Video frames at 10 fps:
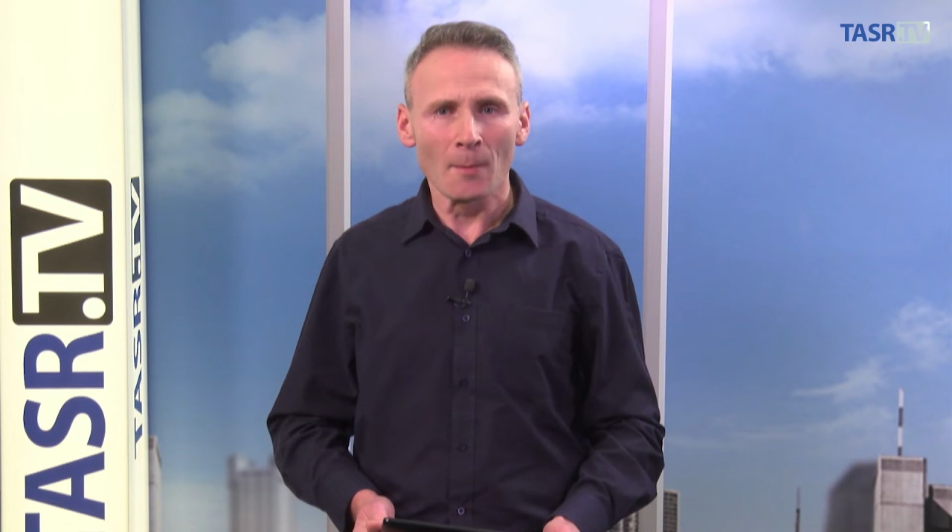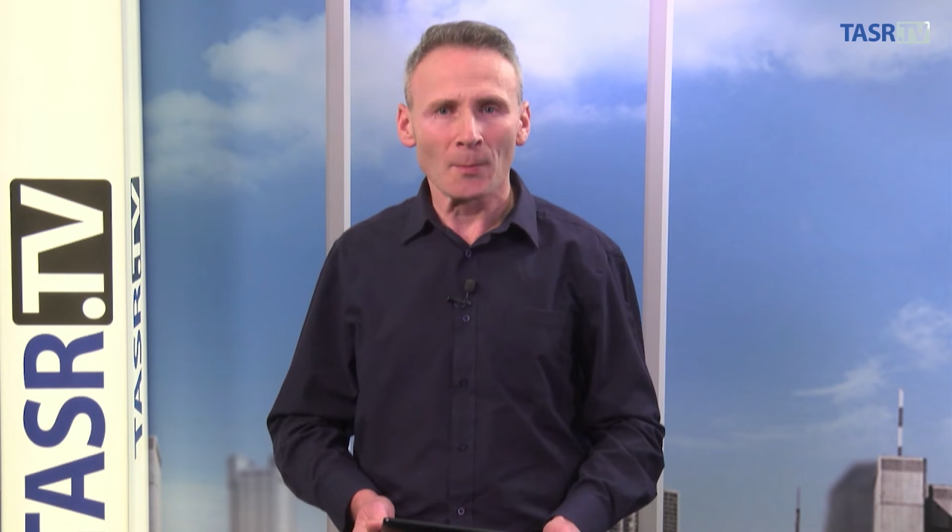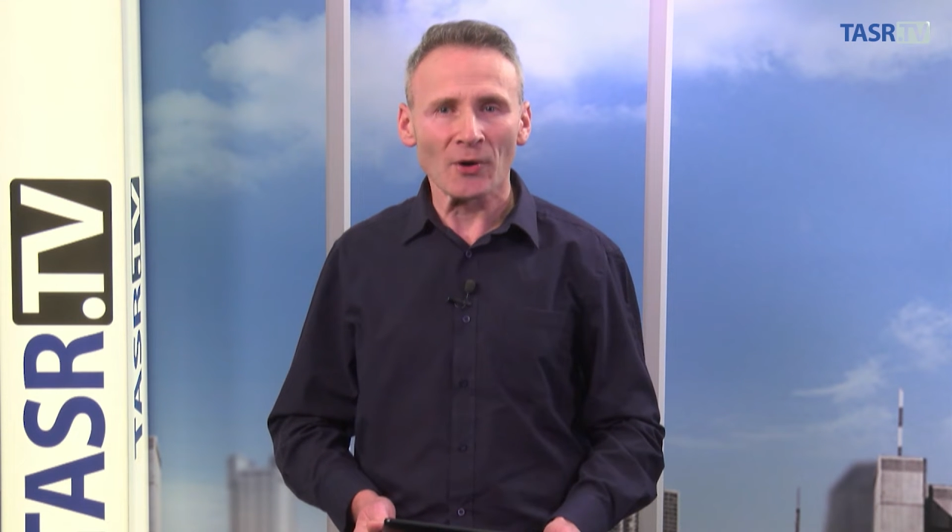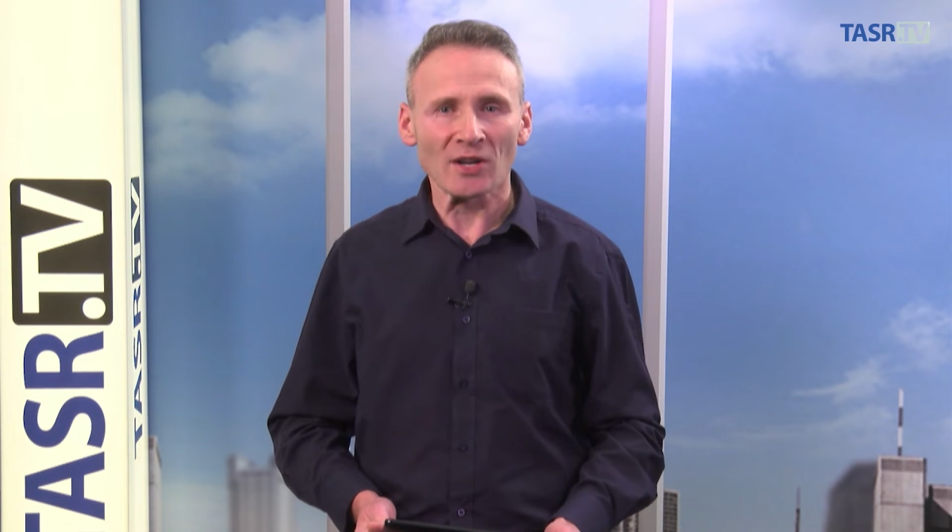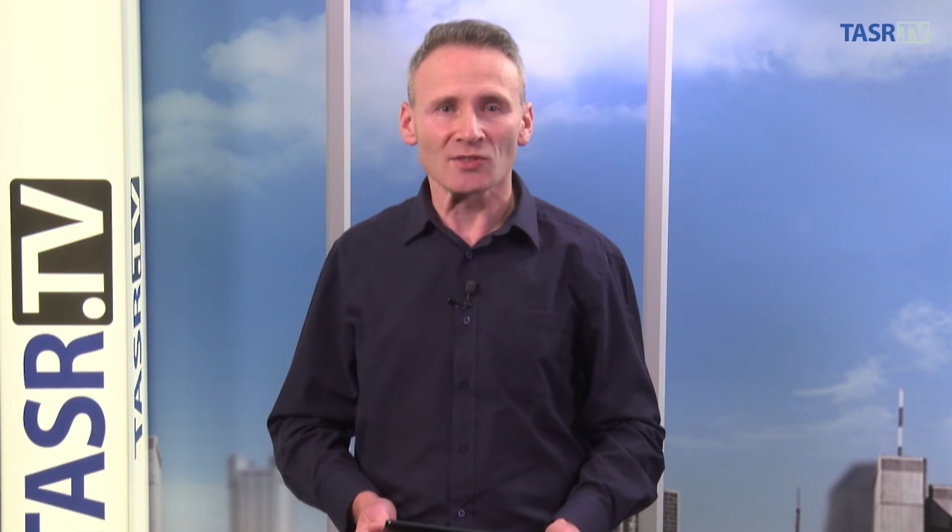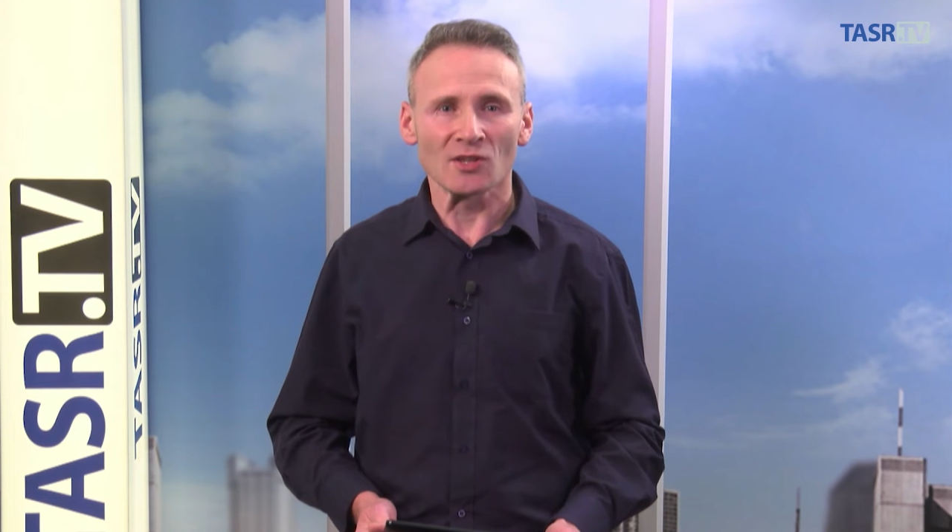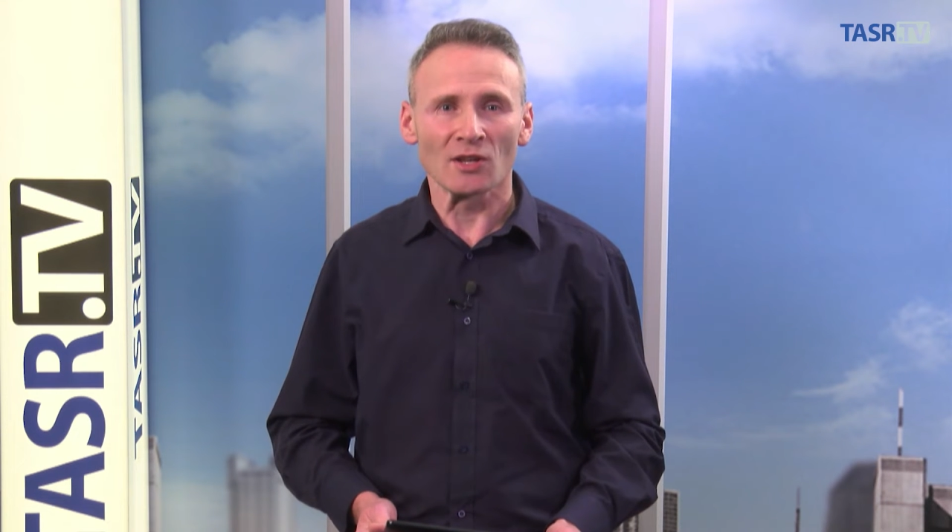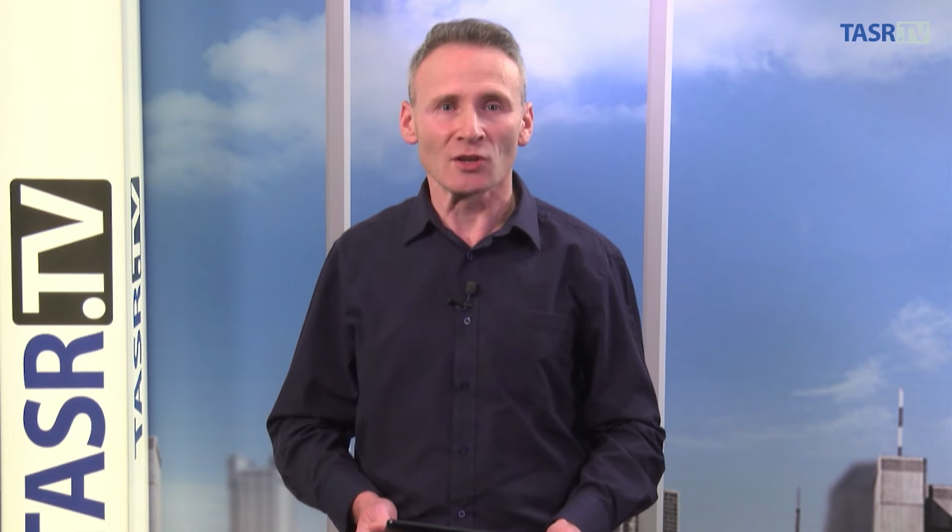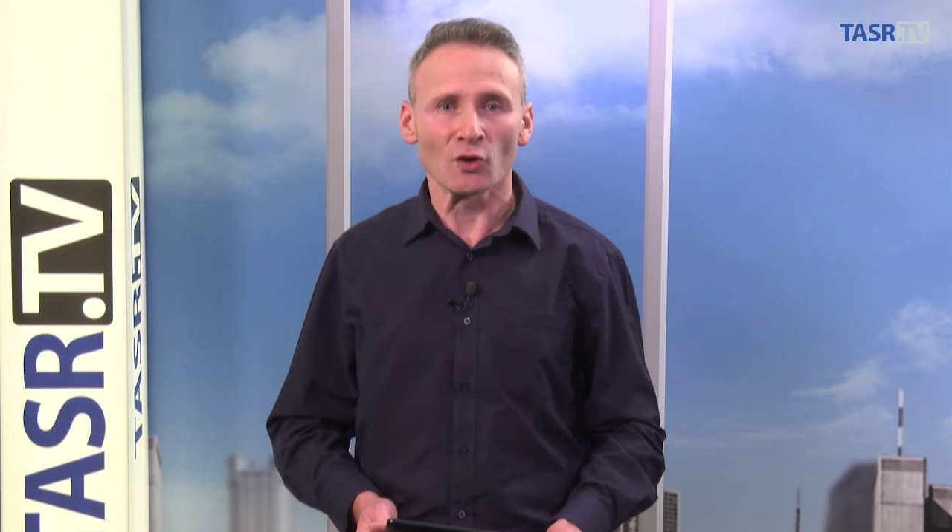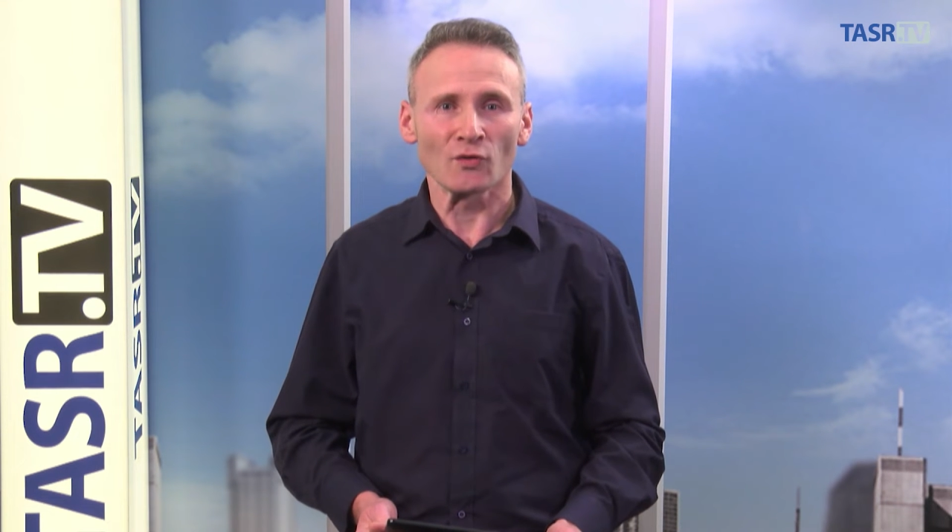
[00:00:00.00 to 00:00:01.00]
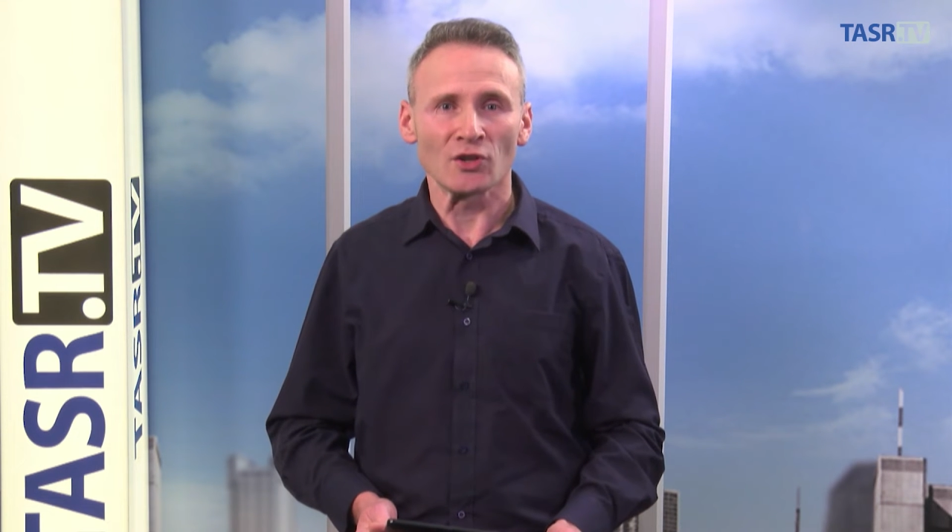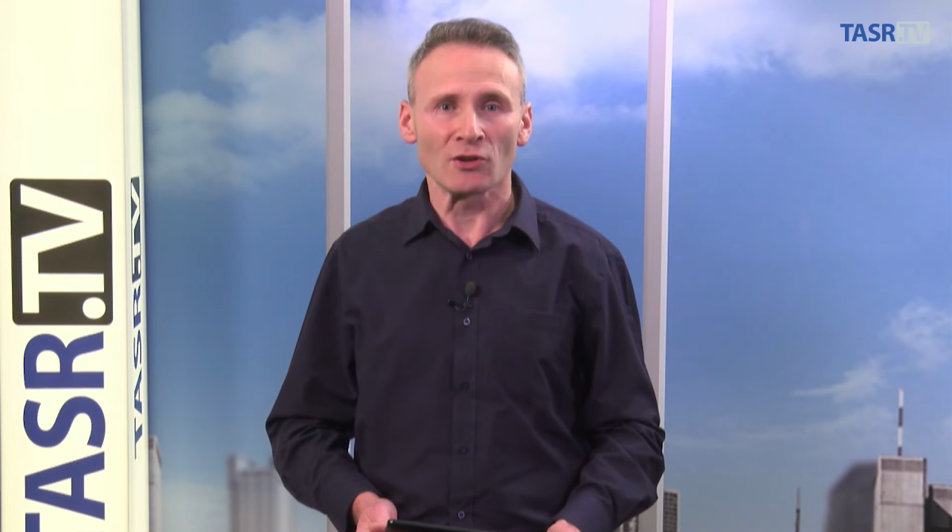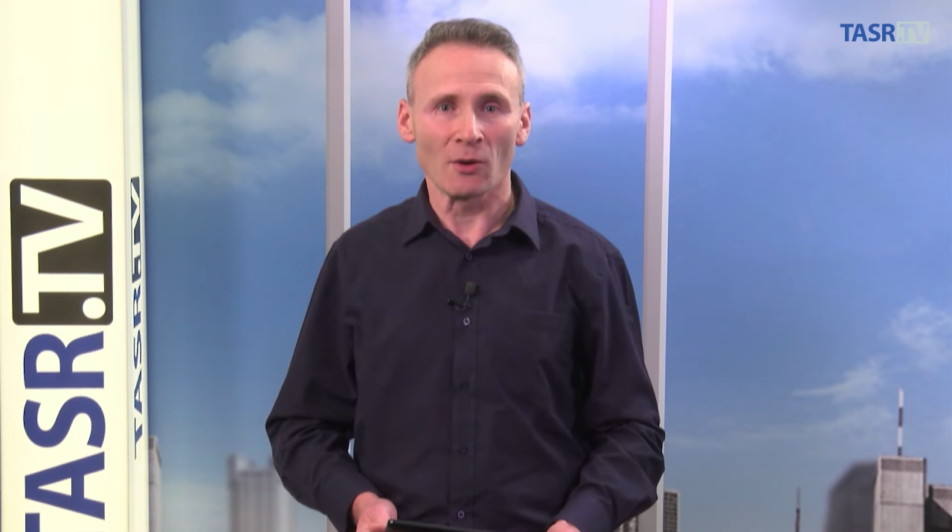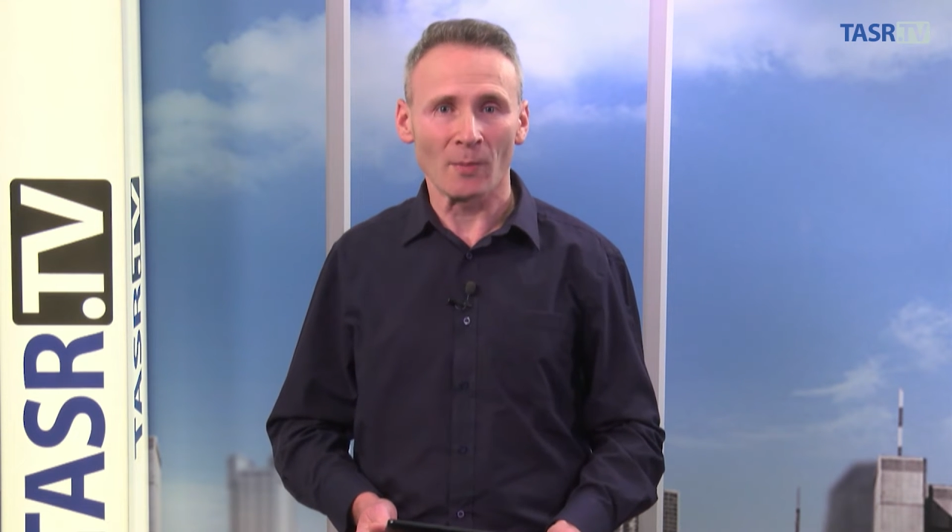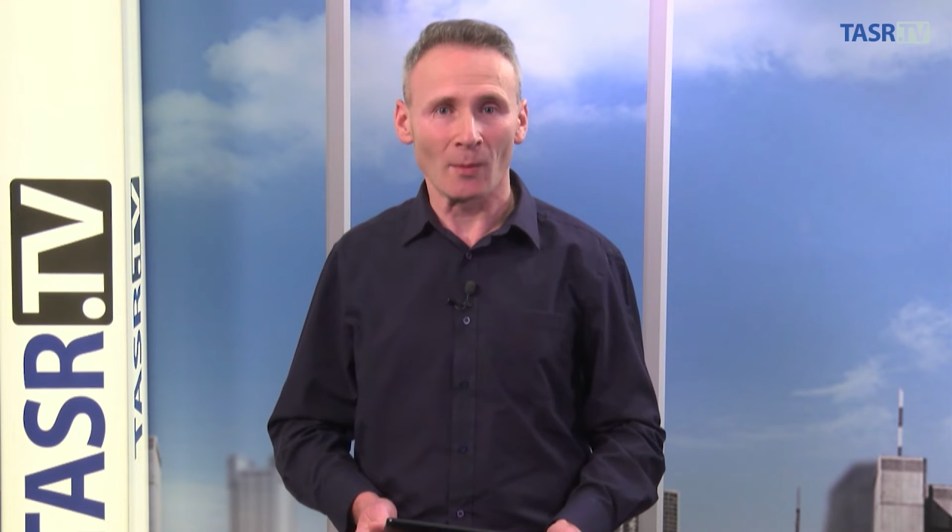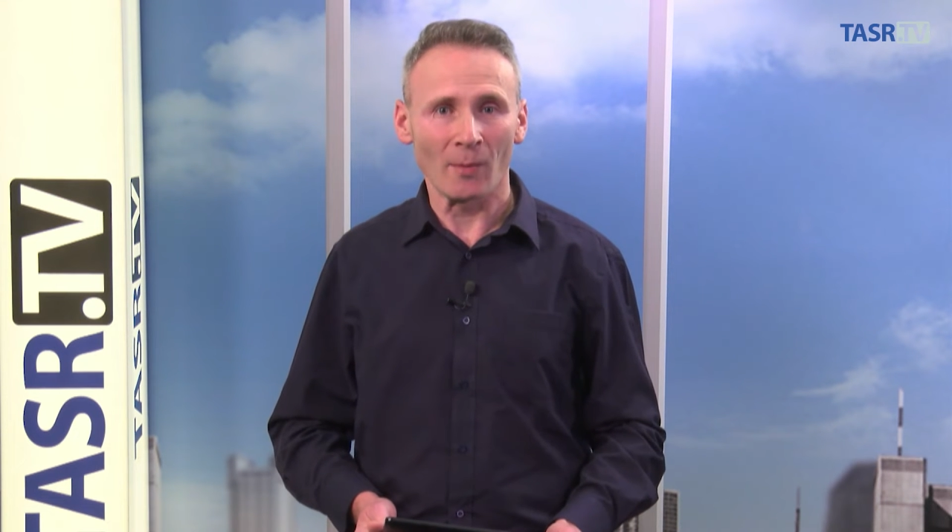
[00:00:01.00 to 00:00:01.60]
President of the European